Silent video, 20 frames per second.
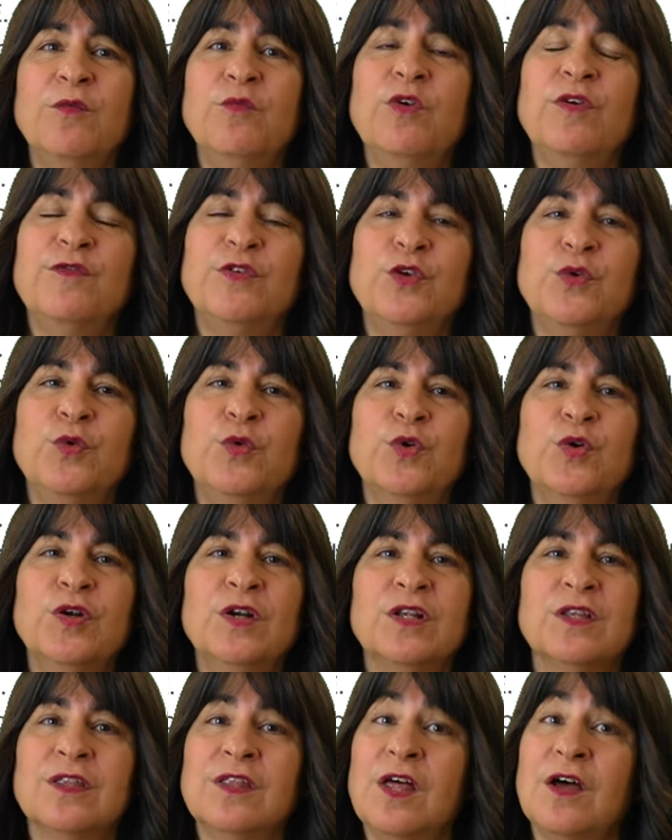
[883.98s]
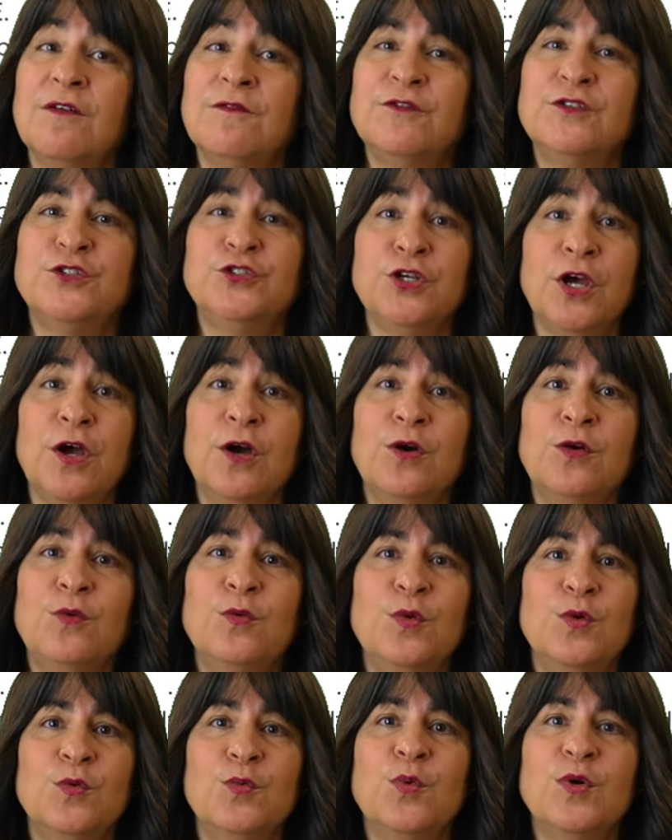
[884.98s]
reviewer loved Joe,
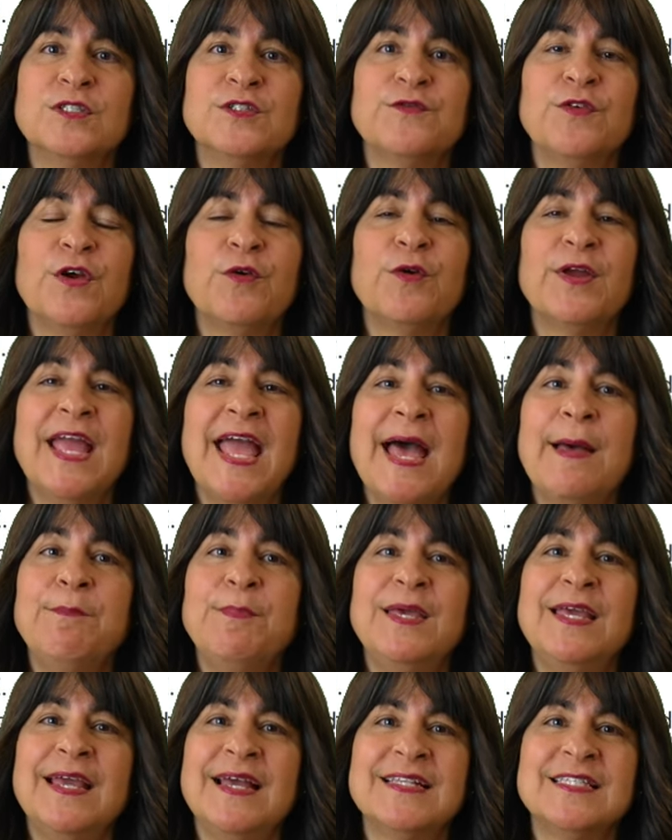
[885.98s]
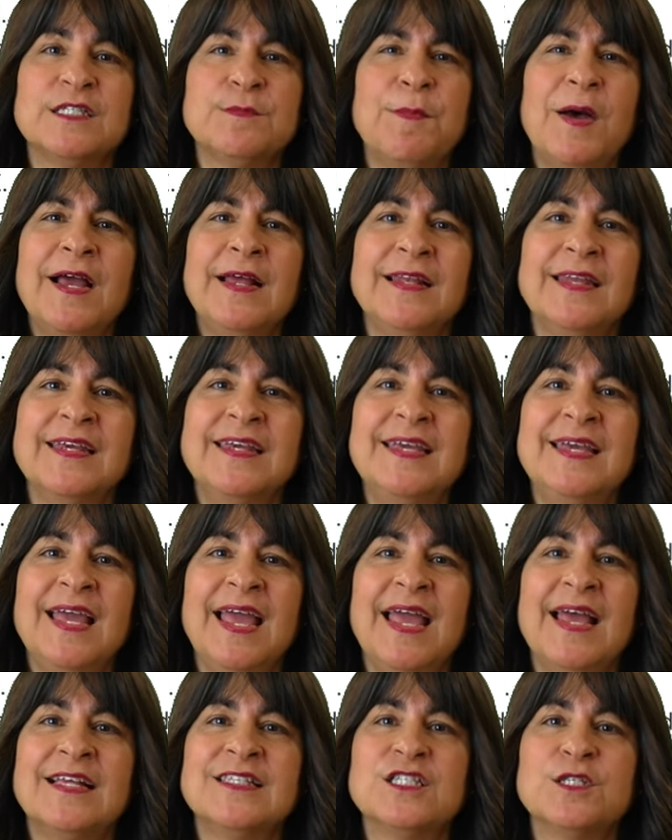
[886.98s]
who was very happy and smiley
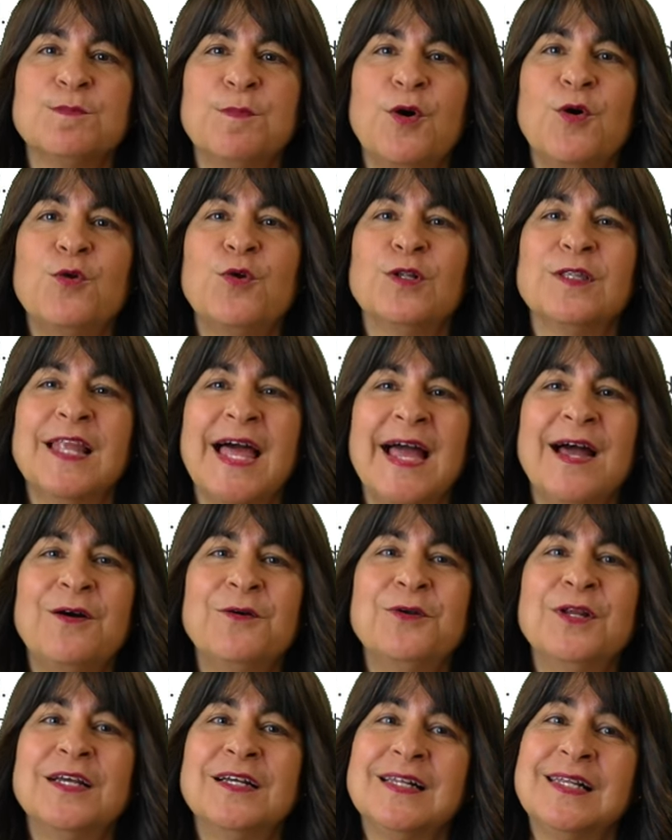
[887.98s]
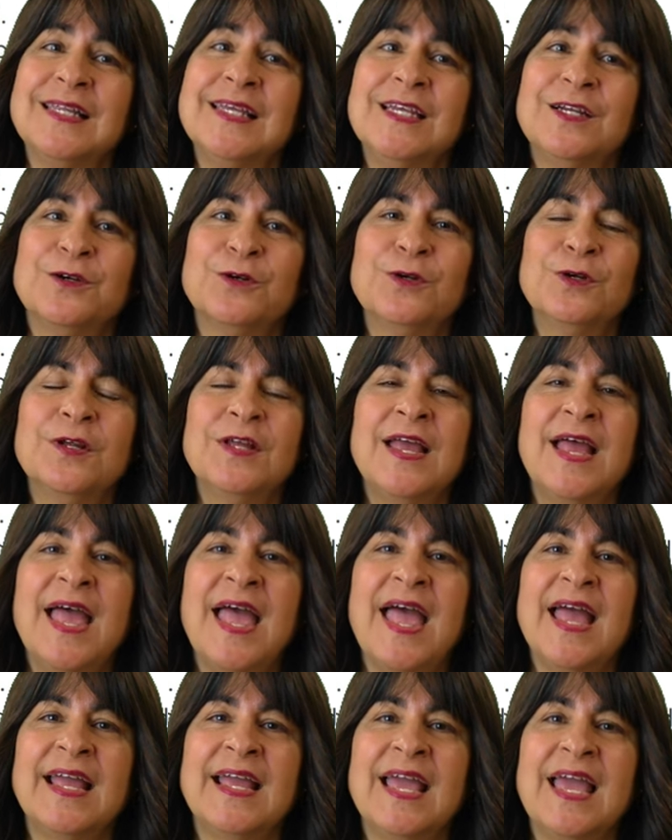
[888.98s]
and spoke loud and clear
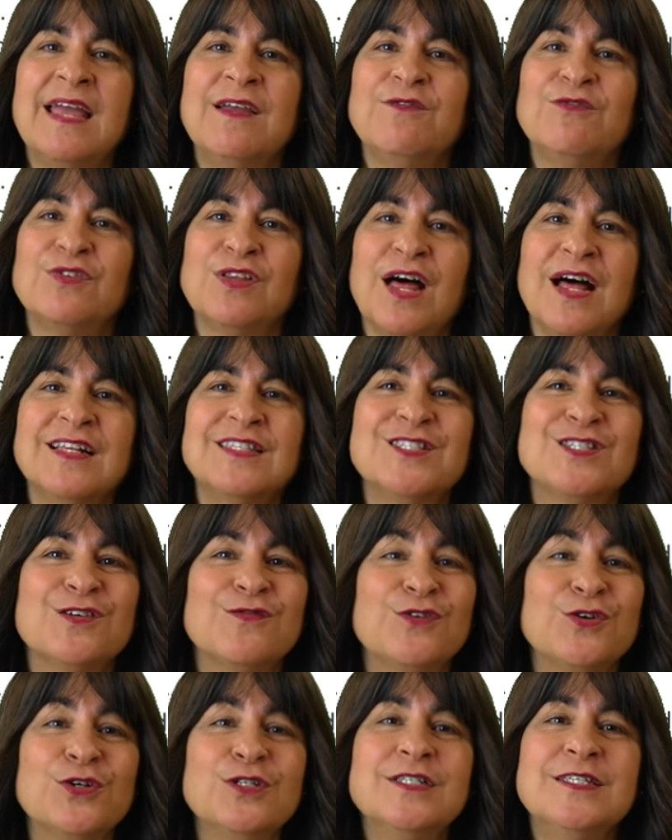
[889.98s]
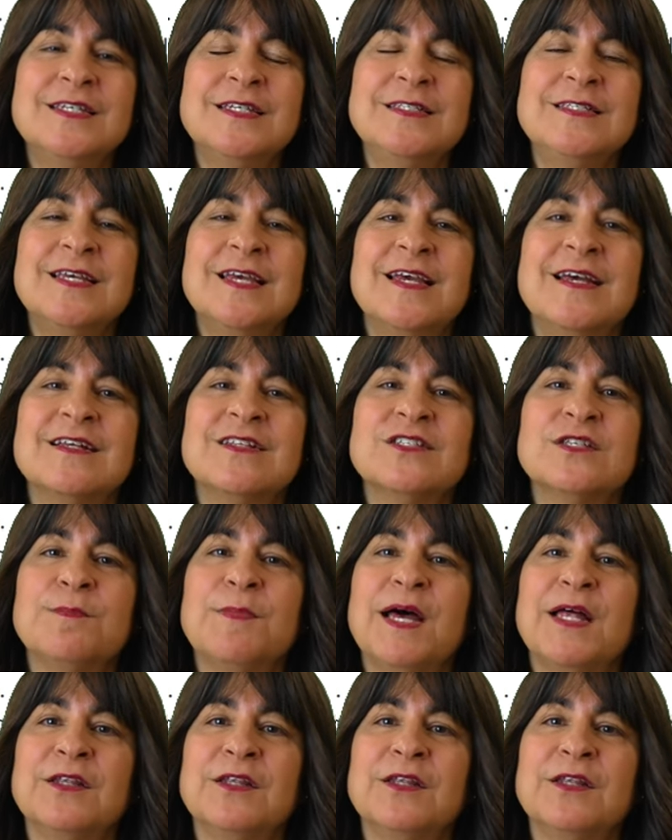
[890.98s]
and gave lots of good details about